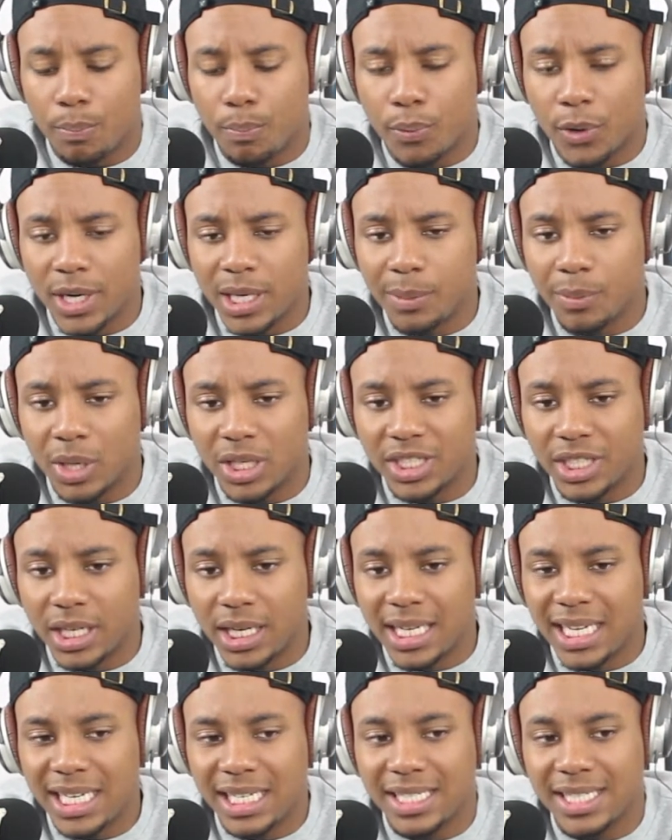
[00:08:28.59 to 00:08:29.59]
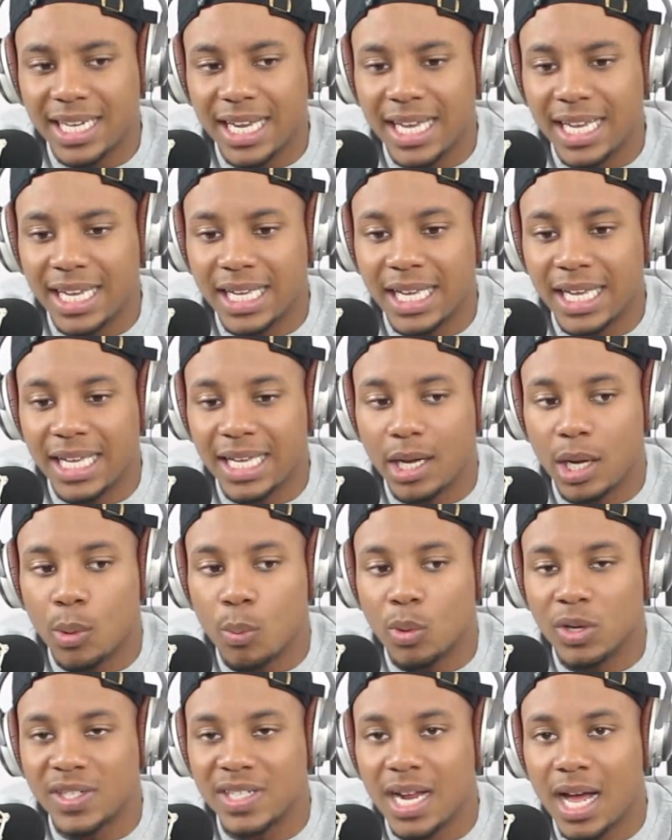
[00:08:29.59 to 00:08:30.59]
Pretty much, he's saying it
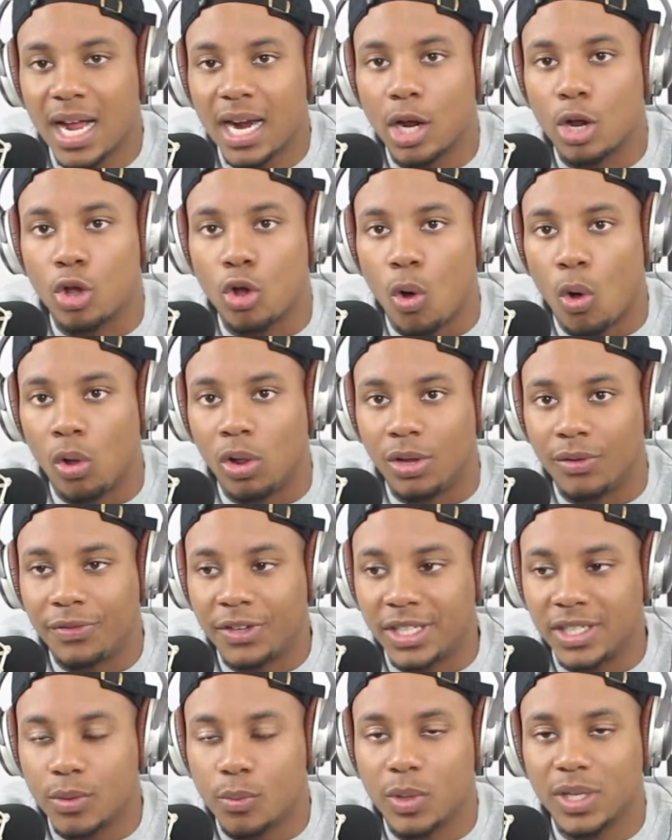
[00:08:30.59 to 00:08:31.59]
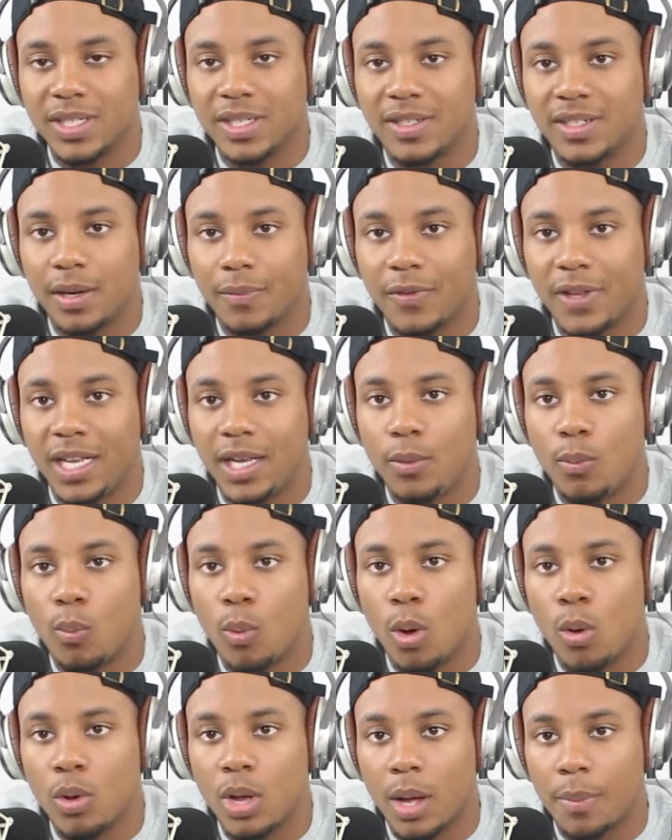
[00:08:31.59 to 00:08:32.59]
was not a goal of his. It wasn't something he
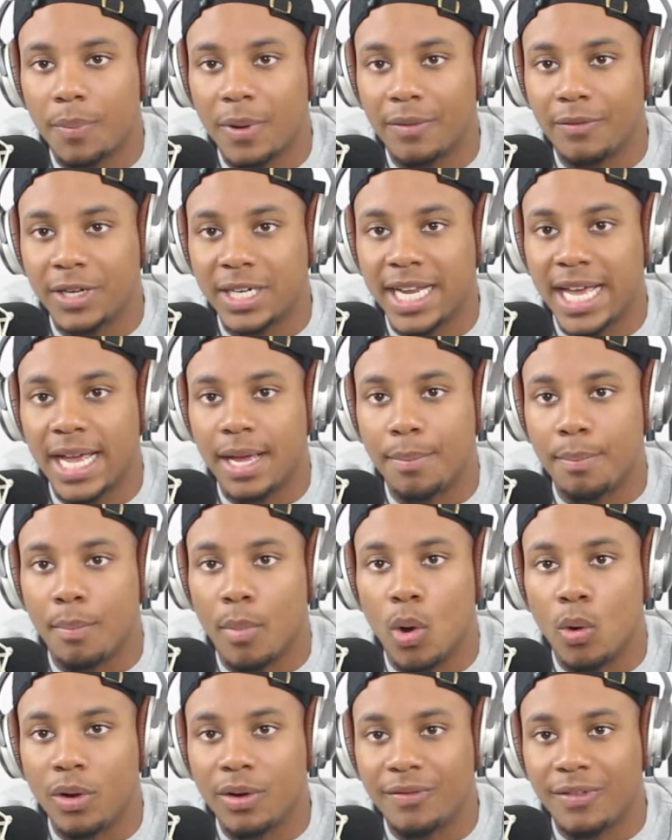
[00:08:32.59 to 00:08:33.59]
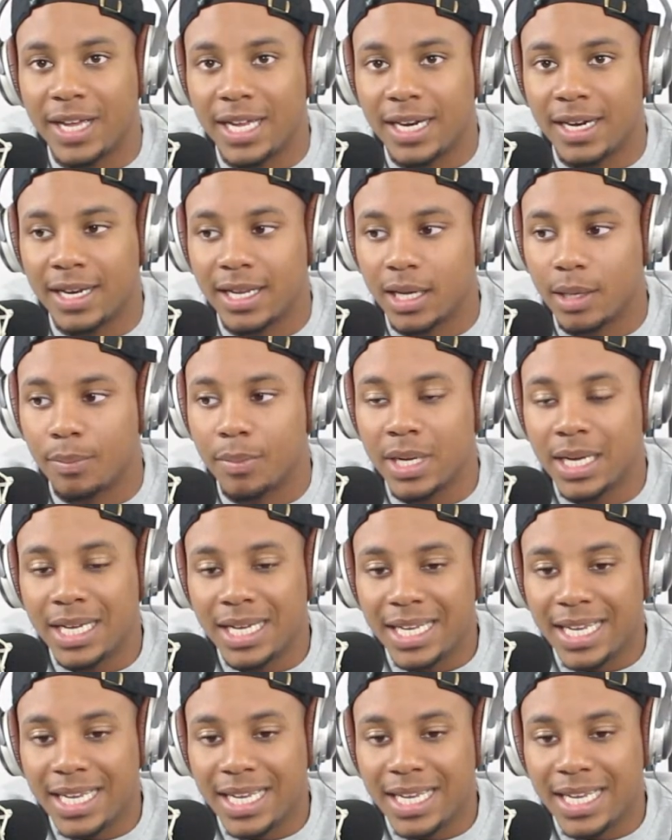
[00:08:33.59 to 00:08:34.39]
woke up every day and motivated him.